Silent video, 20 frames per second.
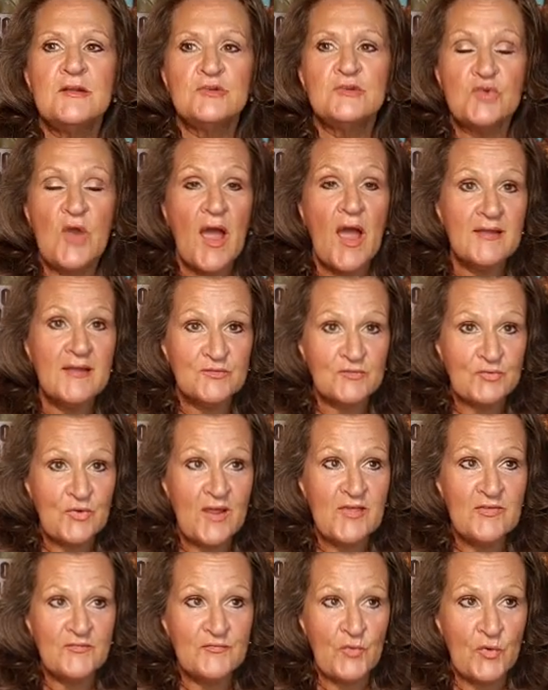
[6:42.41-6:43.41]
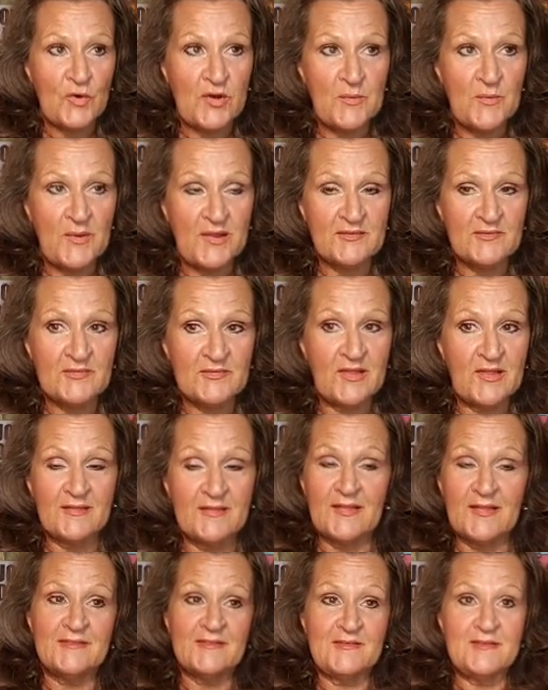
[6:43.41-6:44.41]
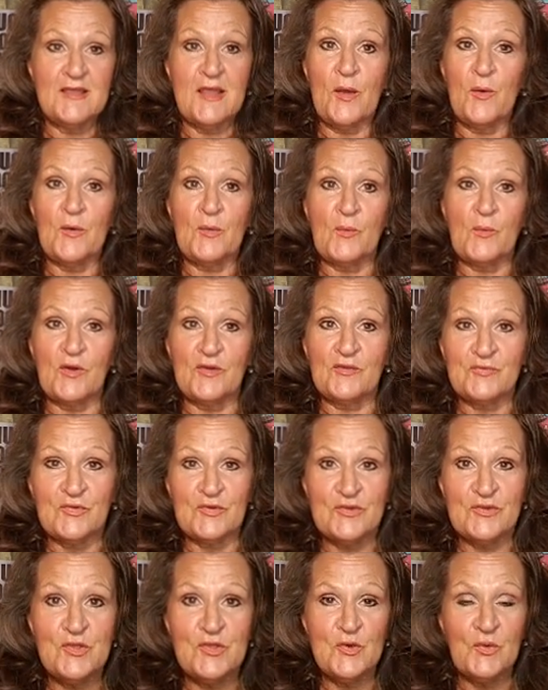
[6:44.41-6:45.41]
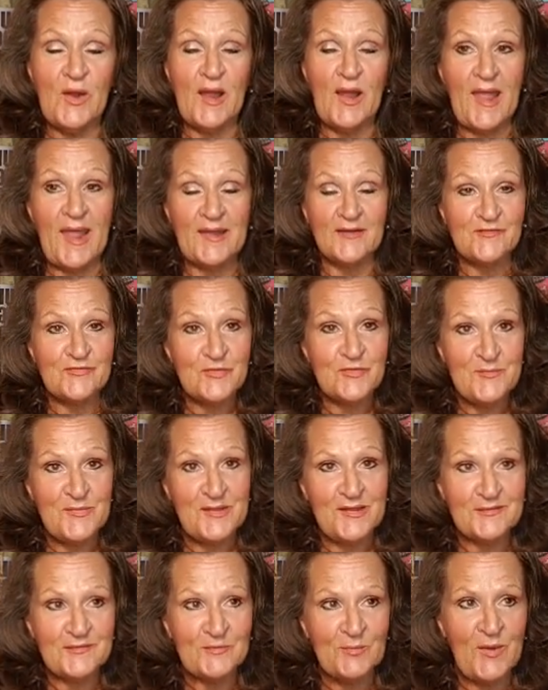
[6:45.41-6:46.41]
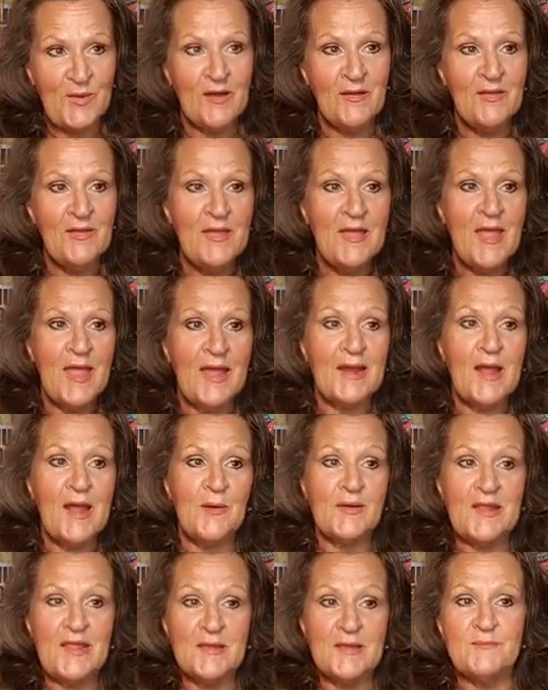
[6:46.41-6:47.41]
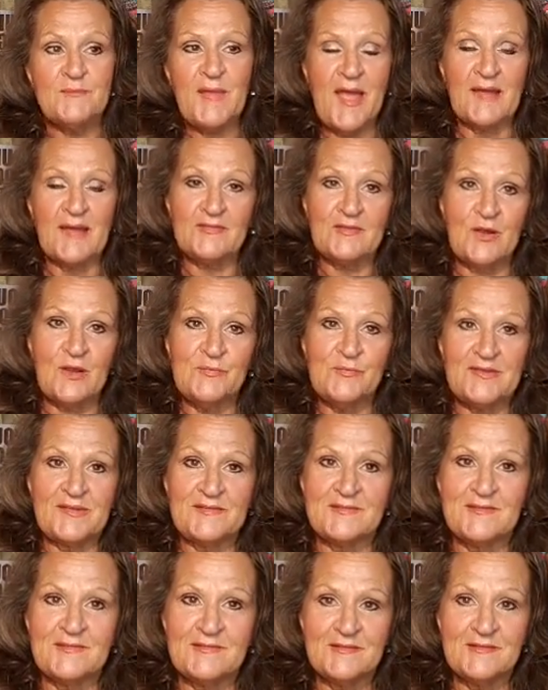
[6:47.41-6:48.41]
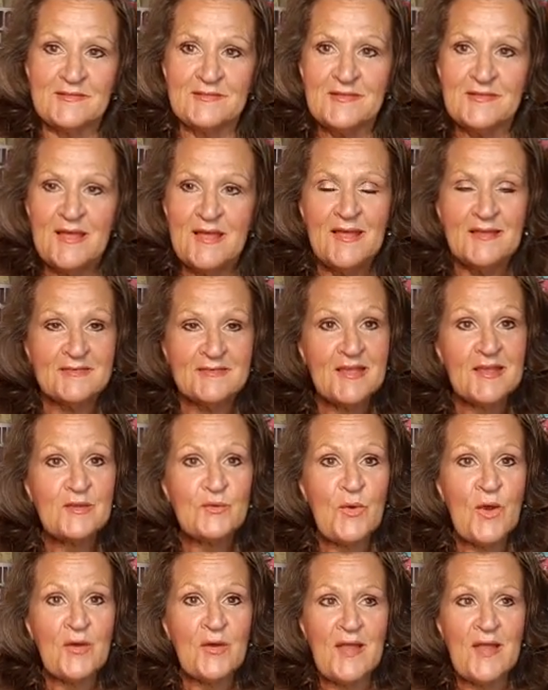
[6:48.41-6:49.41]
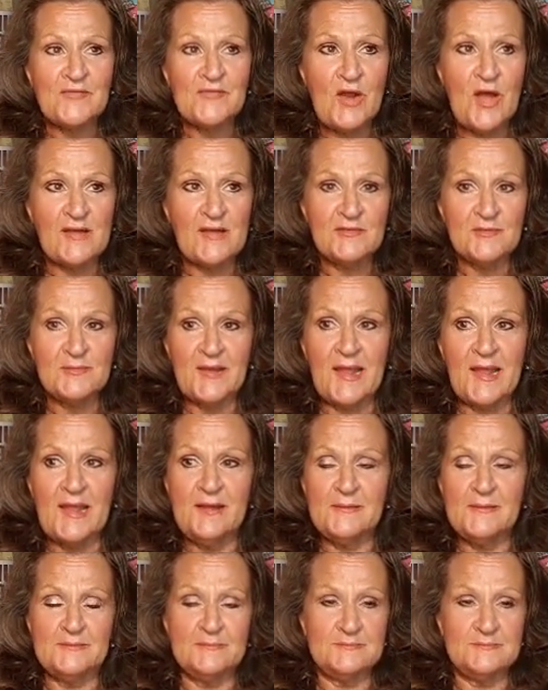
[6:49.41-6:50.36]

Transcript: try try the 40 winks thing and let's see how it works for you and for me as well and how it impacts our businesses take quote have an awesome day